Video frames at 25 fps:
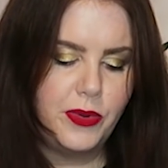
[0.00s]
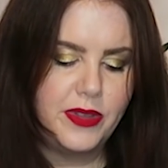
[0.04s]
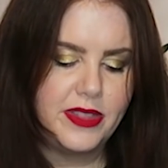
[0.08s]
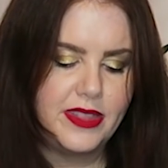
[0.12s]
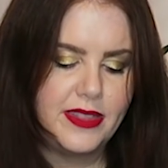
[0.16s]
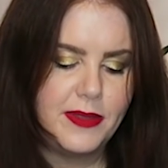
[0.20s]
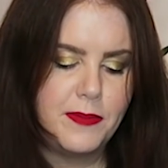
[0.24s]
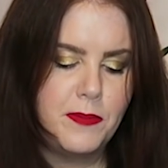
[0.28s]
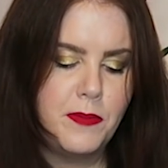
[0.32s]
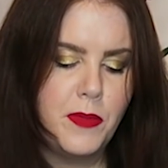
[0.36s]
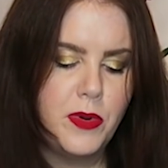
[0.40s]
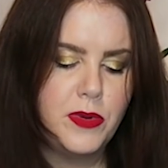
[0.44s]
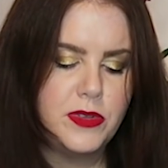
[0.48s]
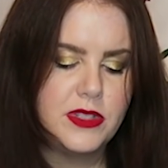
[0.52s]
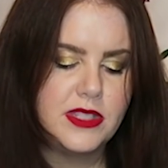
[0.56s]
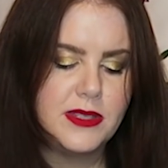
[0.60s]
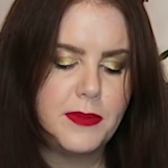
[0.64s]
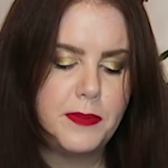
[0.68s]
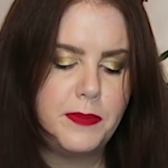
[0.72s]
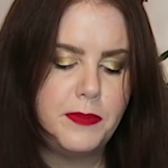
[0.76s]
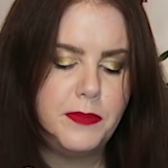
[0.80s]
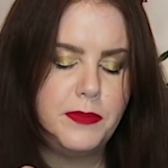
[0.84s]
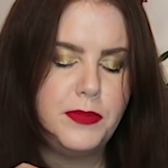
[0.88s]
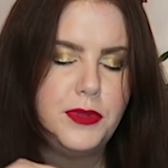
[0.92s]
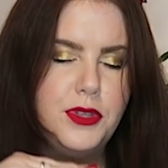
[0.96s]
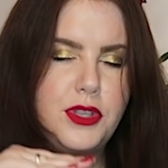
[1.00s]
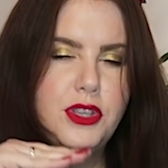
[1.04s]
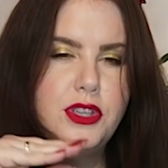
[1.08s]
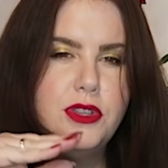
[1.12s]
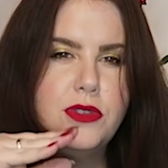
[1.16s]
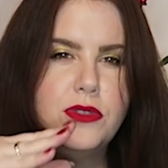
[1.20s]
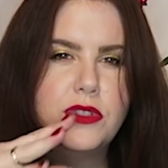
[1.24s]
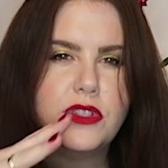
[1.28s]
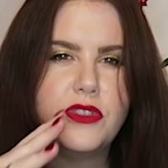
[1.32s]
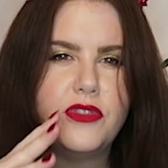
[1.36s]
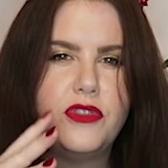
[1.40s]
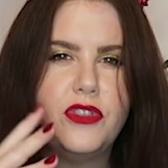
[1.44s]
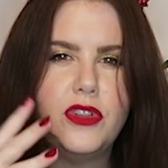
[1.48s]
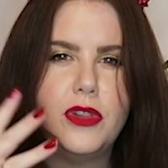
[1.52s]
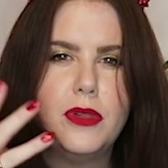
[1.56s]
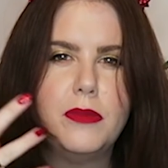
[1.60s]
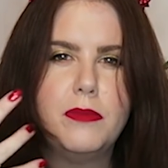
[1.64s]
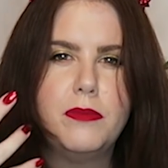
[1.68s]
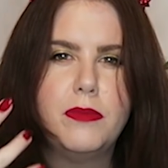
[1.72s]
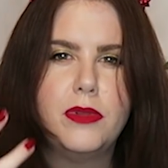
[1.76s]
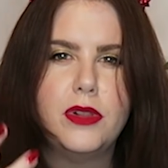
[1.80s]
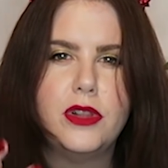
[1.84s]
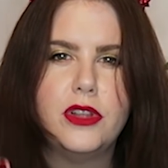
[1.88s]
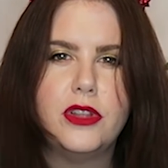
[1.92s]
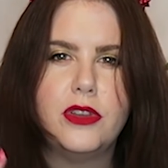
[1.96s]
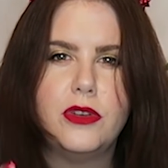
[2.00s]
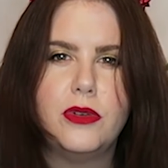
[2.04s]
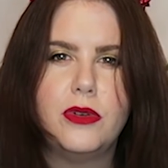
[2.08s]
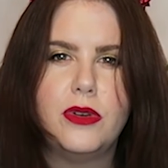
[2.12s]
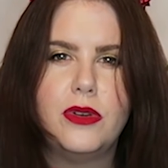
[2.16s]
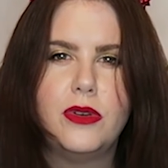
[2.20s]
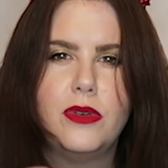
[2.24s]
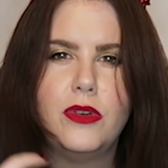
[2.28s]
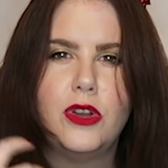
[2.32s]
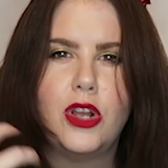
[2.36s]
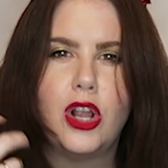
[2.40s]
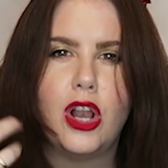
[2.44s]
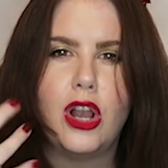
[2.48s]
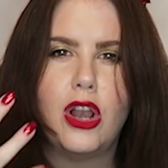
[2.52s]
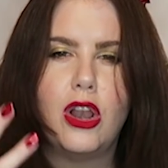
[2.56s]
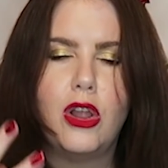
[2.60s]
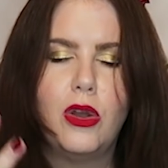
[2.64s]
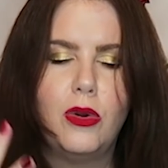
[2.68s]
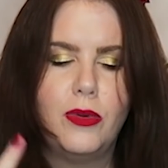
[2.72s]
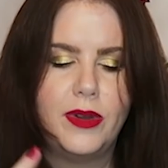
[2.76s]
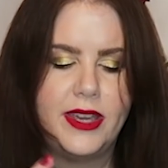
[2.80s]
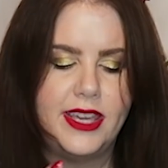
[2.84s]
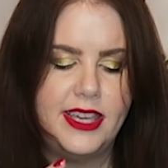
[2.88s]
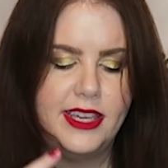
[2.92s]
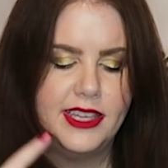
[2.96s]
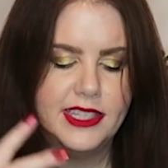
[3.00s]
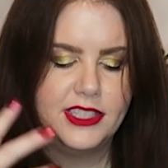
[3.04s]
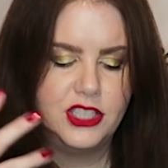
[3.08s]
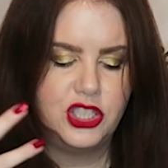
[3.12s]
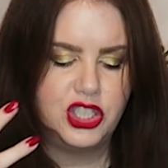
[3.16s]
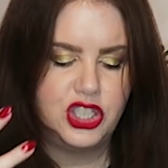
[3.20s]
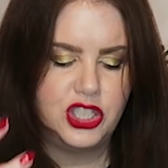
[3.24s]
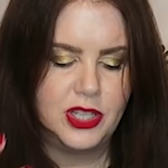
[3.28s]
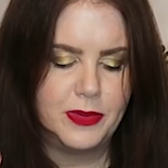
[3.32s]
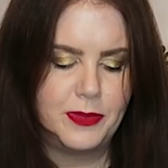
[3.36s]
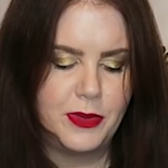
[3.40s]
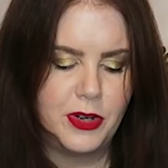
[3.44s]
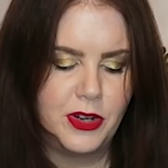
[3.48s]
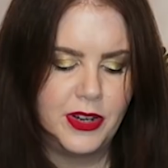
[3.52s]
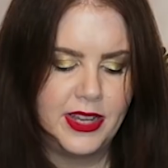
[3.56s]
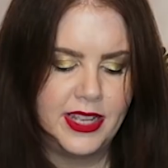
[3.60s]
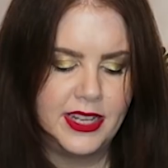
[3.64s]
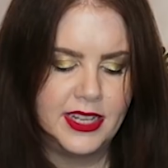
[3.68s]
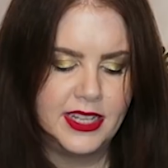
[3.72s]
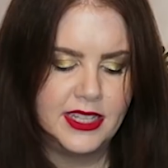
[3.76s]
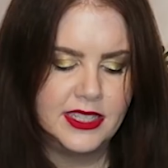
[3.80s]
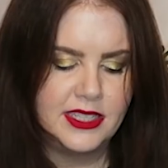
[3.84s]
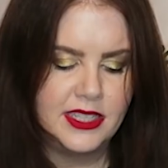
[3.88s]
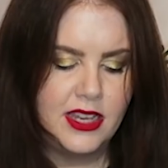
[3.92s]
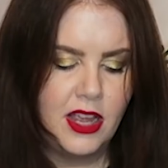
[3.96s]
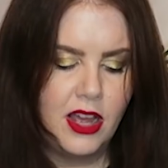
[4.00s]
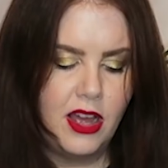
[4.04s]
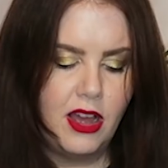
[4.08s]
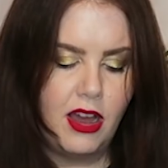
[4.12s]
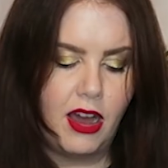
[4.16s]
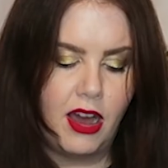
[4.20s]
with the most beautiful blue glowy shimmer in it.